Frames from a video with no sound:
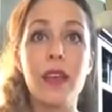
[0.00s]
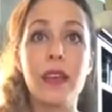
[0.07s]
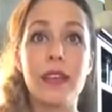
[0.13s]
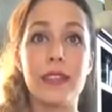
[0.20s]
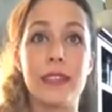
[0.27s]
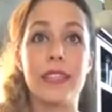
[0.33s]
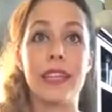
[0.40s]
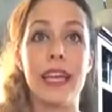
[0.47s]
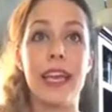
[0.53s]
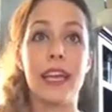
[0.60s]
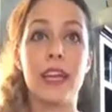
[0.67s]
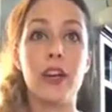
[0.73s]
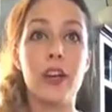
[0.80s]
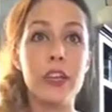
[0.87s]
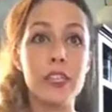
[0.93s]
Let's see,
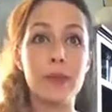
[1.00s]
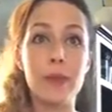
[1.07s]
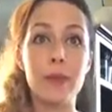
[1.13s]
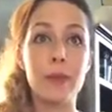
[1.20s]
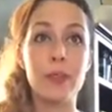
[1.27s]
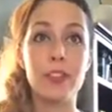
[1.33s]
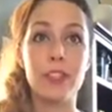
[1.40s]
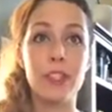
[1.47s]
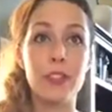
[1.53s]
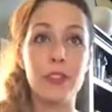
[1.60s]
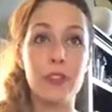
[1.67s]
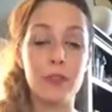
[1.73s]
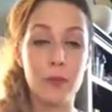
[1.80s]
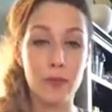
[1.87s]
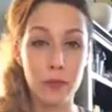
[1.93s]
encourage people to share
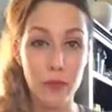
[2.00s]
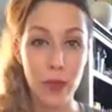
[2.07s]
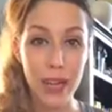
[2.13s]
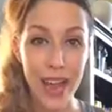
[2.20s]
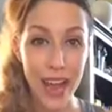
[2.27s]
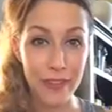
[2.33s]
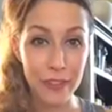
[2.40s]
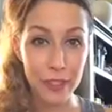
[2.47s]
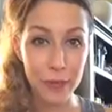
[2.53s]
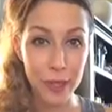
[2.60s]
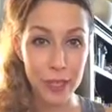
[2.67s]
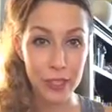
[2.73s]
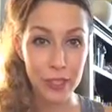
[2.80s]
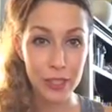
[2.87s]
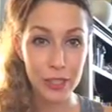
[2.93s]
those before and after
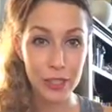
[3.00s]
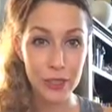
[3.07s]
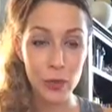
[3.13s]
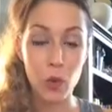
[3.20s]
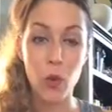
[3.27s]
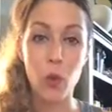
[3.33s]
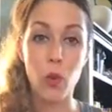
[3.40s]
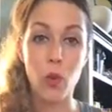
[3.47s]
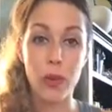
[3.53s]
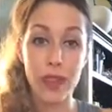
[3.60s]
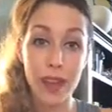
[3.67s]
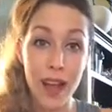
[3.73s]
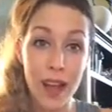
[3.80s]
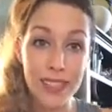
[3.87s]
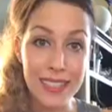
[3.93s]
pictures with a
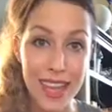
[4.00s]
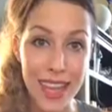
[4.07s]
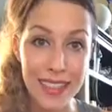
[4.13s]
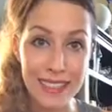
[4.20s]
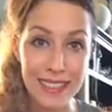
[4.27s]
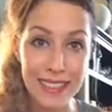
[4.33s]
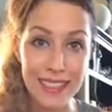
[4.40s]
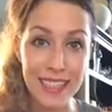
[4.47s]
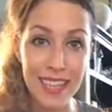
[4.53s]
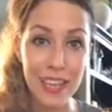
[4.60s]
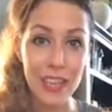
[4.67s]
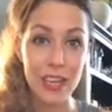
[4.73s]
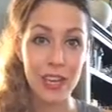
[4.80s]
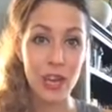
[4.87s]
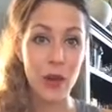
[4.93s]
contest.
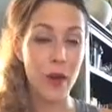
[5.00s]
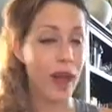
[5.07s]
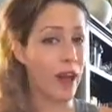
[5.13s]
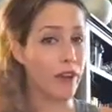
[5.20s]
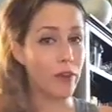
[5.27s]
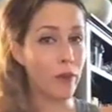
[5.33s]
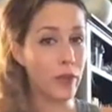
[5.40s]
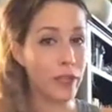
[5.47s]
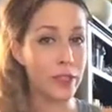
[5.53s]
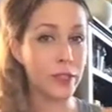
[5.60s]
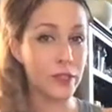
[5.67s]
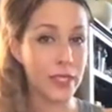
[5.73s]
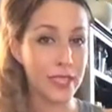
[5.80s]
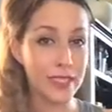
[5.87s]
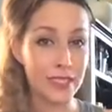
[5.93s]
Everyone
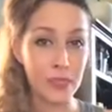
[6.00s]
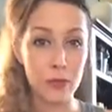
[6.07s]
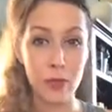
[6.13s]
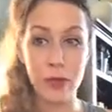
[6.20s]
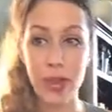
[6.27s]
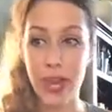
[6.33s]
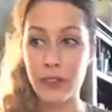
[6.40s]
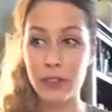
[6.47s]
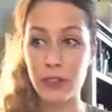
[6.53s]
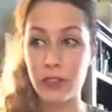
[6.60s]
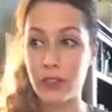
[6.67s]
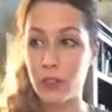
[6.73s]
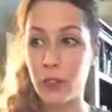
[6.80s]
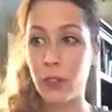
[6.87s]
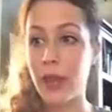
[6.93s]
who does this will be entered
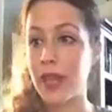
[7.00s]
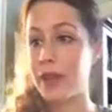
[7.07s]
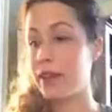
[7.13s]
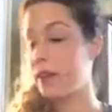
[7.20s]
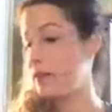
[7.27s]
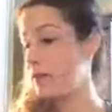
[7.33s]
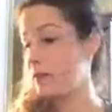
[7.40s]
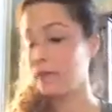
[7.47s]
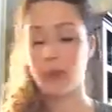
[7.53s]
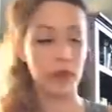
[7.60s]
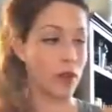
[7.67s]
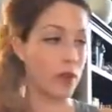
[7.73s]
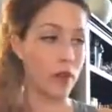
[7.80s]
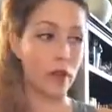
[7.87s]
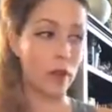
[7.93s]
to win
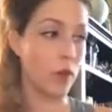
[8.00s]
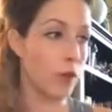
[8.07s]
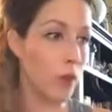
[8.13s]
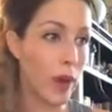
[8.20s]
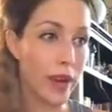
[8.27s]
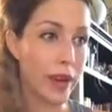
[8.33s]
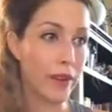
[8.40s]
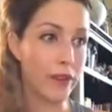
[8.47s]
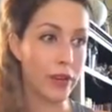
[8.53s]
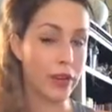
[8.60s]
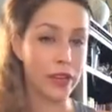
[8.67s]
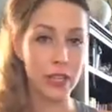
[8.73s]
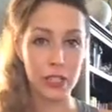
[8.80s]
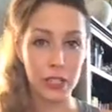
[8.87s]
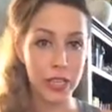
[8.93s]

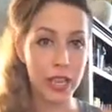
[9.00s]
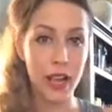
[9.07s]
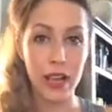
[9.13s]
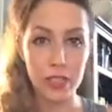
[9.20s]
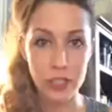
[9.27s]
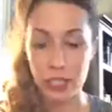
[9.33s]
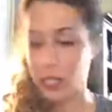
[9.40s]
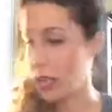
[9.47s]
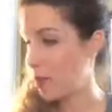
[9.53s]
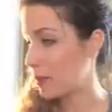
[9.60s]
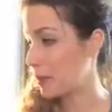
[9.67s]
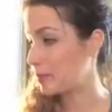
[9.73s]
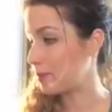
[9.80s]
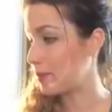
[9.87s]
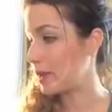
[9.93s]
whatever, a Shakeology cup,
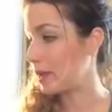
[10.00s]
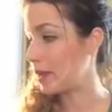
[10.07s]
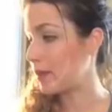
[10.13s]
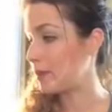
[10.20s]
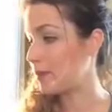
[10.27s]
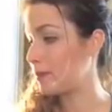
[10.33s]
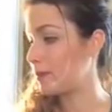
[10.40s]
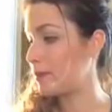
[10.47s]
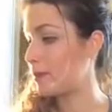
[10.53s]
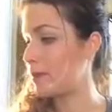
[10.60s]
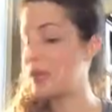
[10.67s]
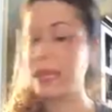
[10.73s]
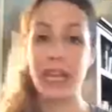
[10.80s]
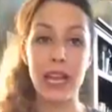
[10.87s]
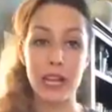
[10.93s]
a
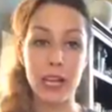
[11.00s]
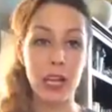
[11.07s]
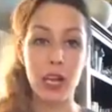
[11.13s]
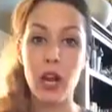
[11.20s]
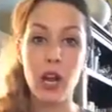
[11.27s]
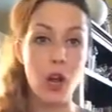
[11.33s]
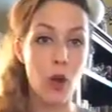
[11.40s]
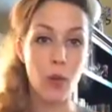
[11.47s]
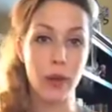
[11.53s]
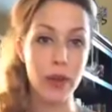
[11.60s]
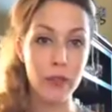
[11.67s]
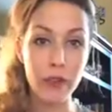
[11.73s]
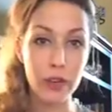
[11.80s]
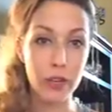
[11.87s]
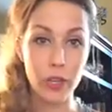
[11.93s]
planner,
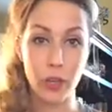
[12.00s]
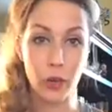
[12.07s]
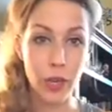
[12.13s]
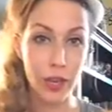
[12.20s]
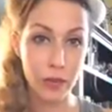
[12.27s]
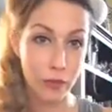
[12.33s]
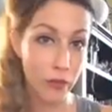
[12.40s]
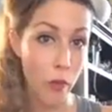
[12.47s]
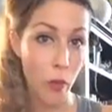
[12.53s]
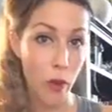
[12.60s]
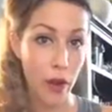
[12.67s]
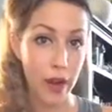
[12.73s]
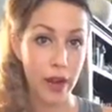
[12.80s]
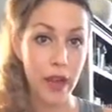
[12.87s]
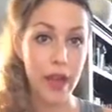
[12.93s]
whatever you can
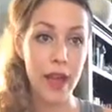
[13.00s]
afford.